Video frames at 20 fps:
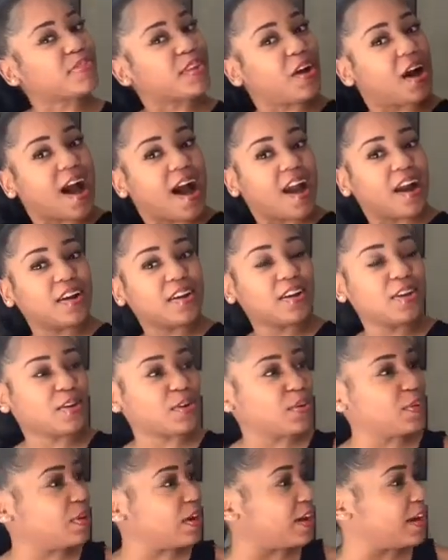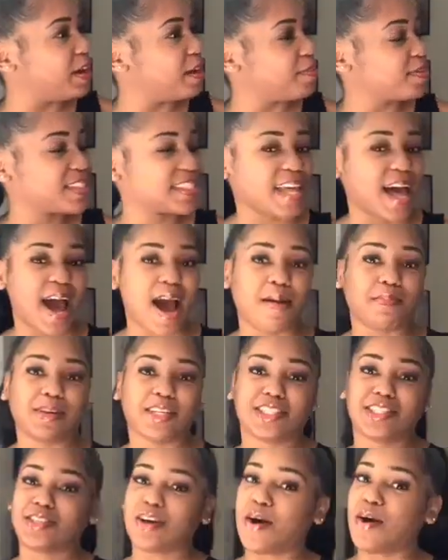our little um time to
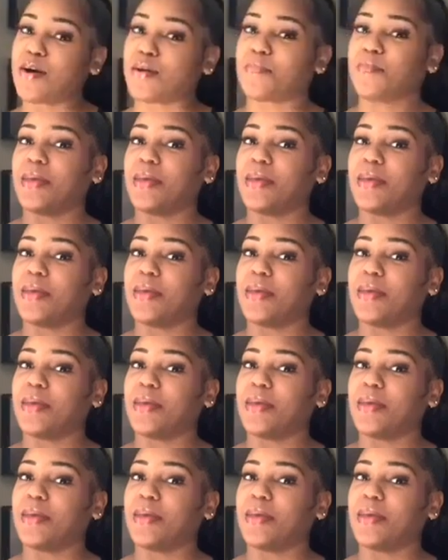talk,